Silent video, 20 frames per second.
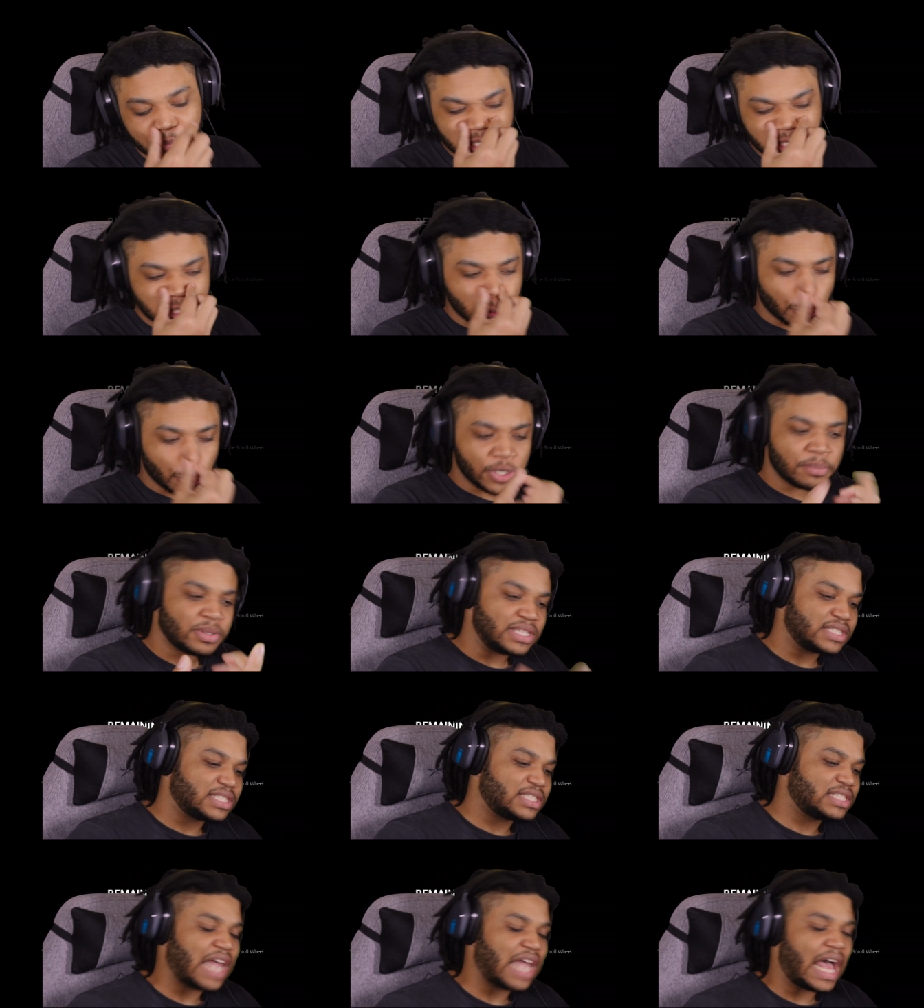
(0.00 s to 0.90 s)
me to a ring
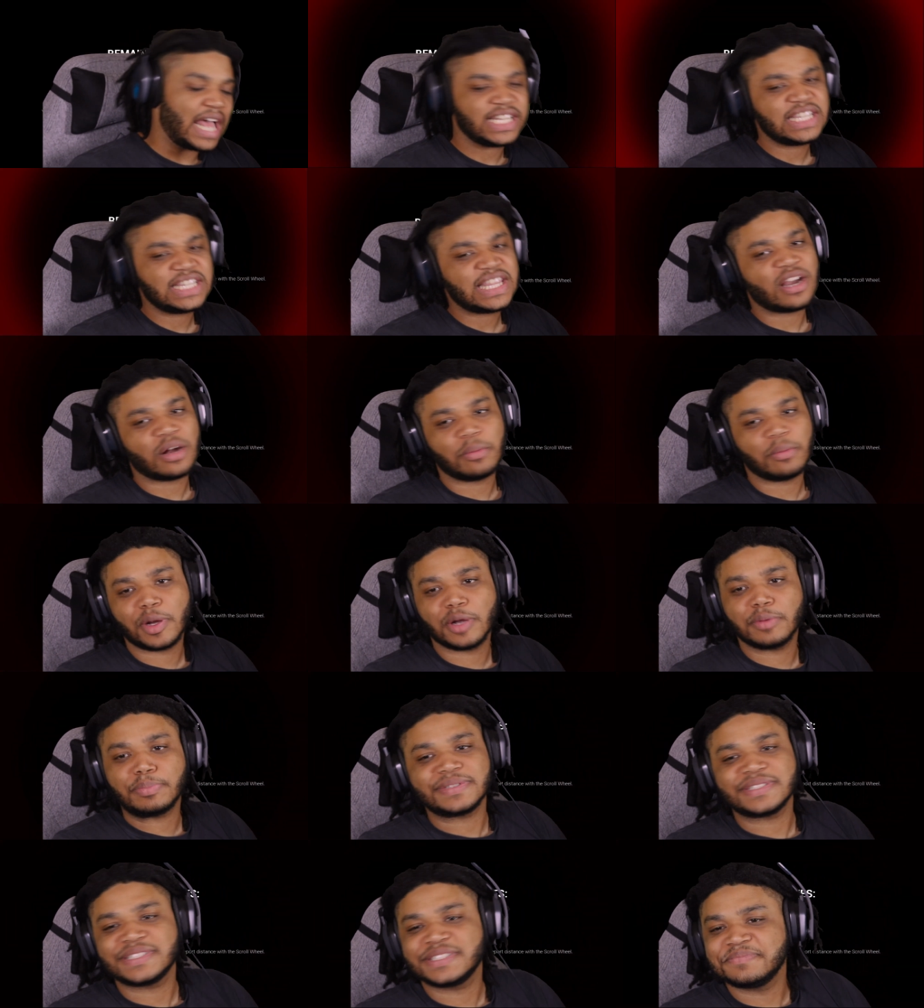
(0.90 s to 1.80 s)
piece. I did that on
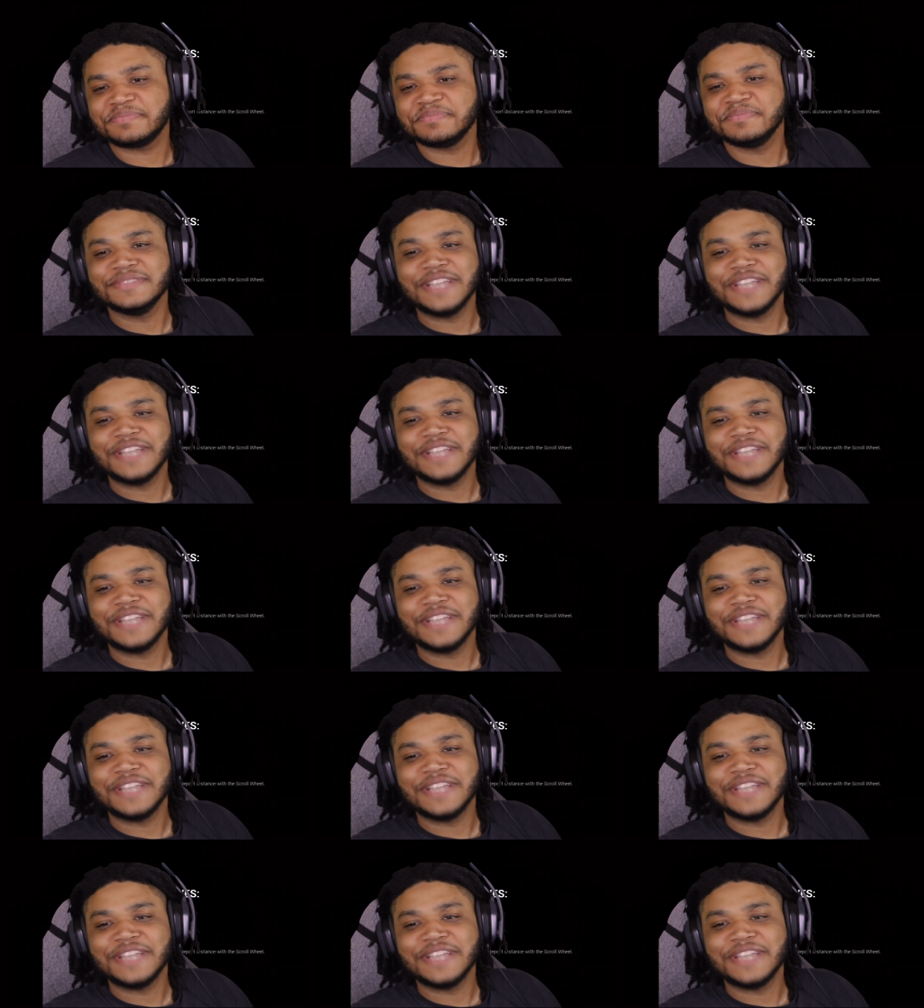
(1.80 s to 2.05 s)
purpose.